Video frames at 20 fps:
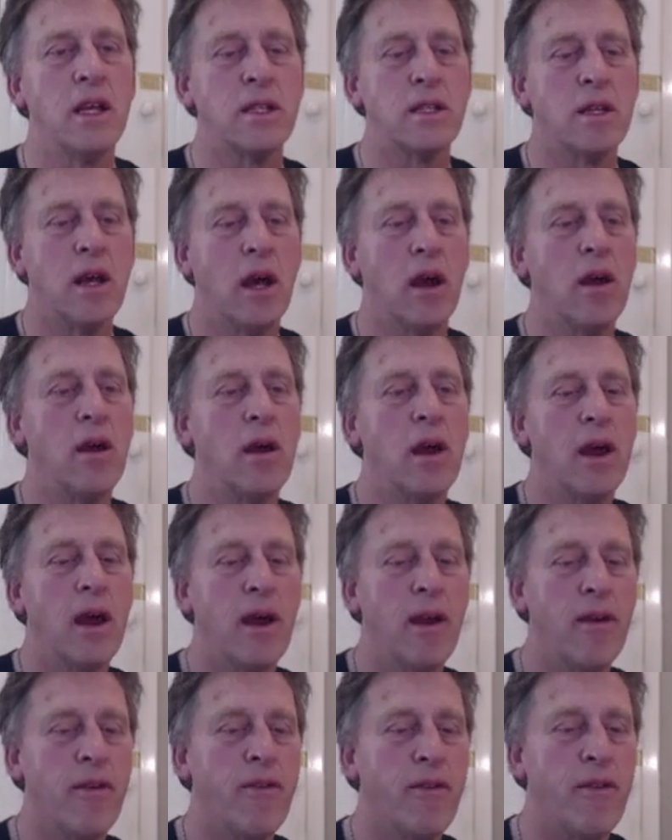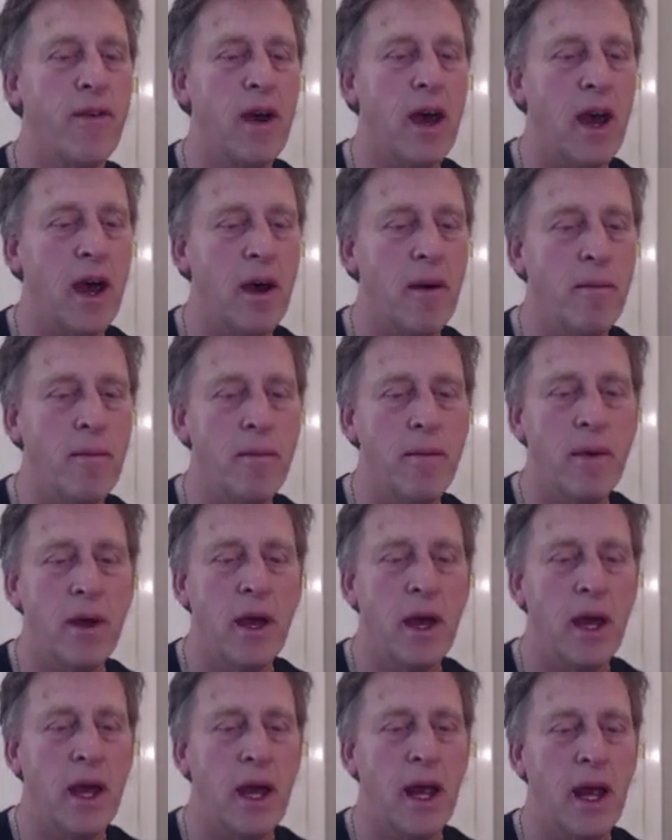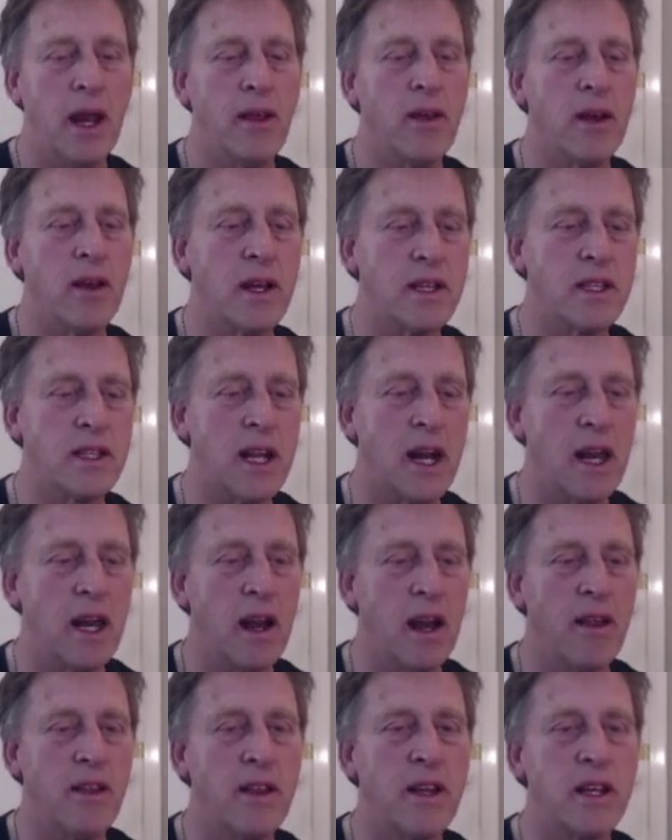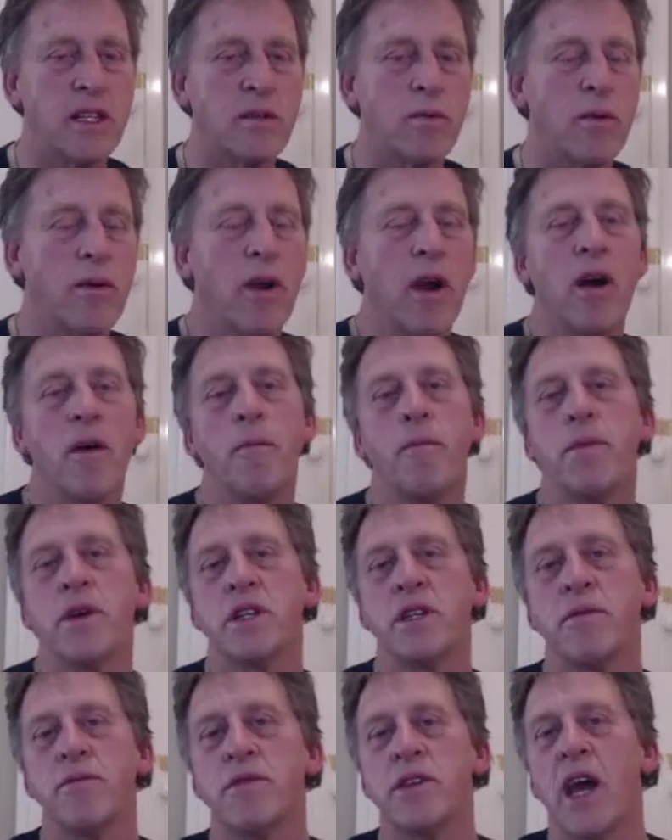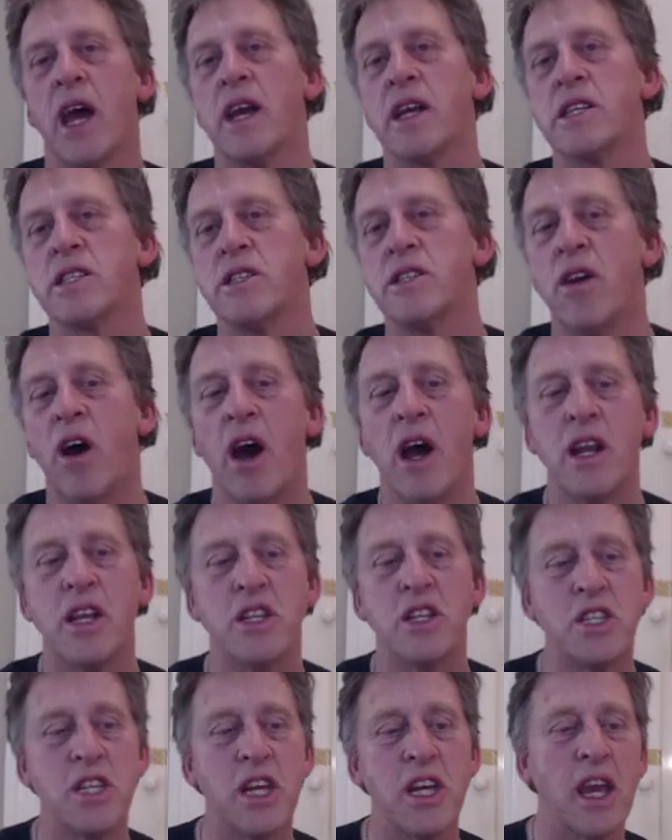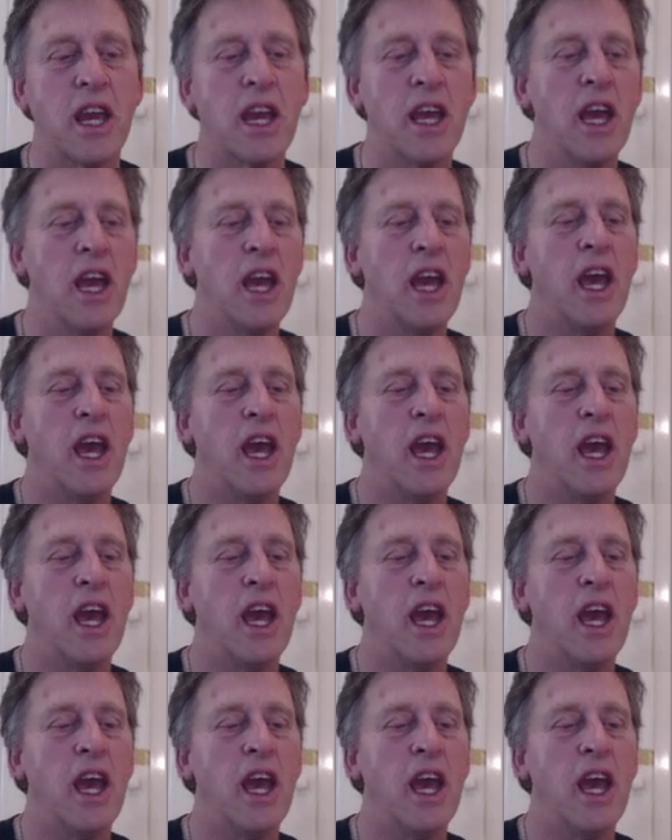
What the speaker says: So if anything silly like this, we've got bishop takes knight check,